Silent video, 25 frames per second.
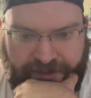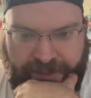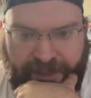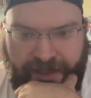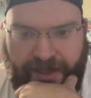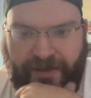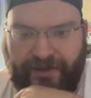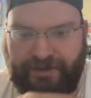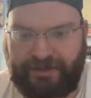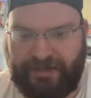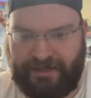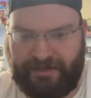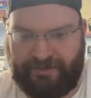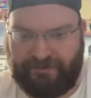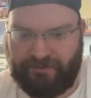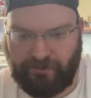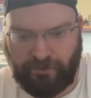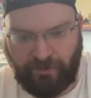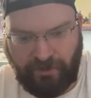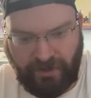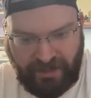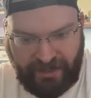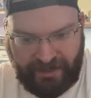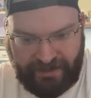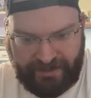Okay,
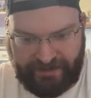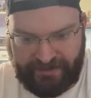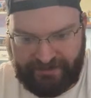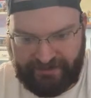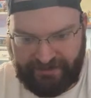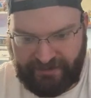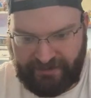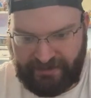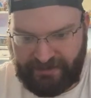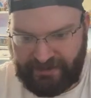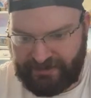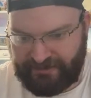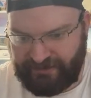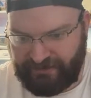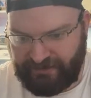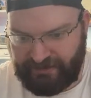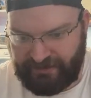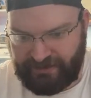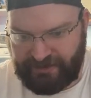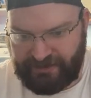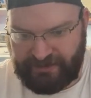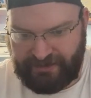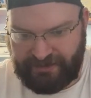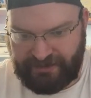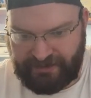what is the next
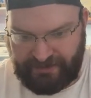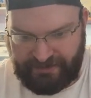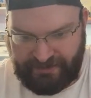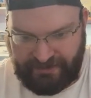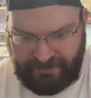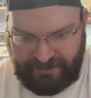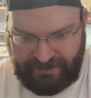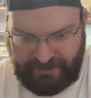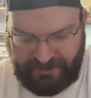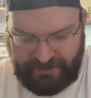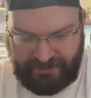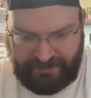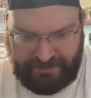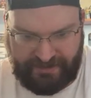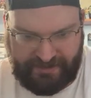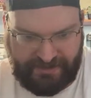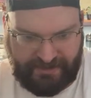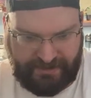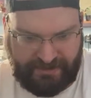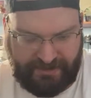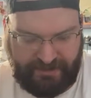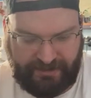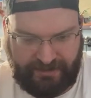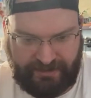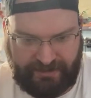thing I need on
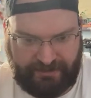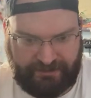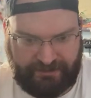this?